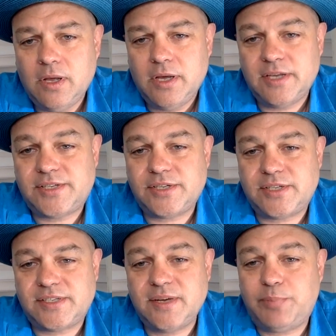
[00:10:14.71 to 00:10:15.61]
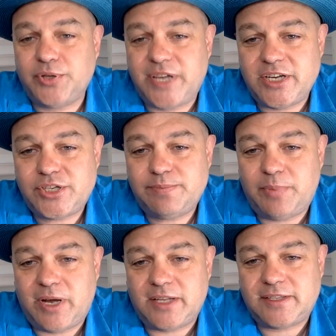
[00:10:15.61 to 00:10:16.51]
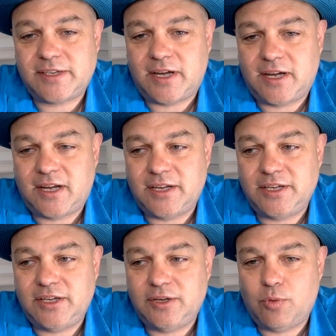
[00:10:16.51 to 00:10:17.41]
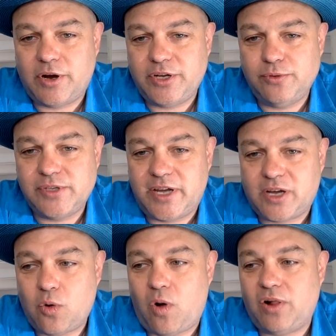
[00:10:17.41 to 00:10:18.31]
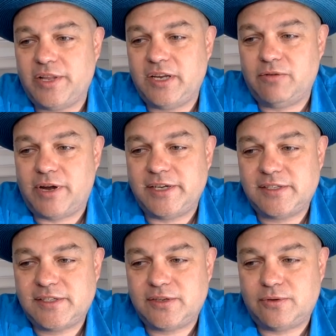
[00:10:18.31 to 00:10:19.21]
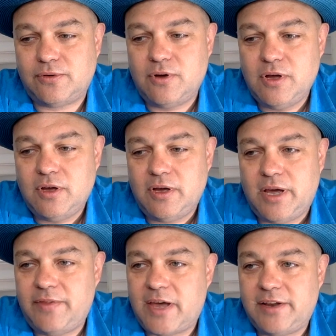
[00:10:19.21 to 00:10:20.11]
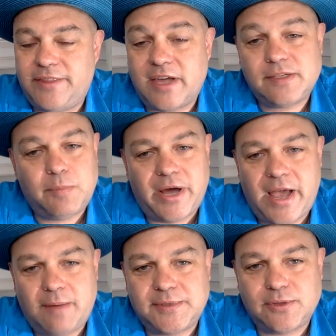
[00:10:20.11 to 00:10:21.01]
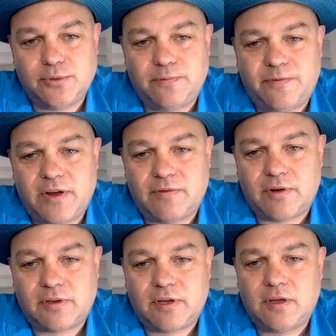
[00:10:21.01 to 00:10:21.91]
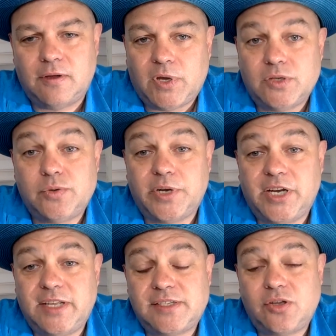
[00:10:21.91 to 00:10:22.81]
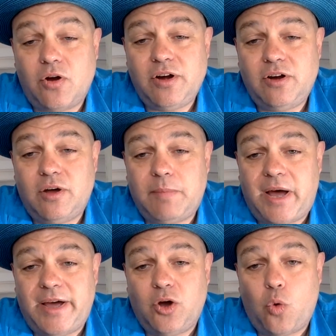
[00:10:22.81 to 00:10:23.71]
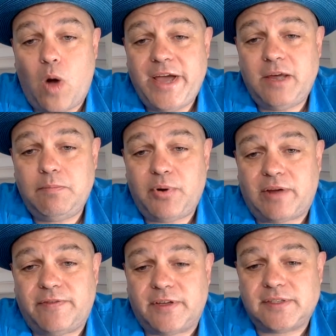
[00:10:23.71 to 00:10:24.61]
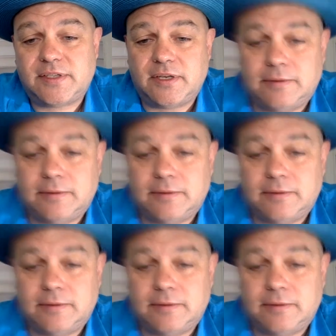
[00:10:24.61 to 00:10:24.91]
It's just a simple dish, but you want to use a quality rice. And that's my absolute favorite. So I'm going to get started on my Hawaiian breakfast.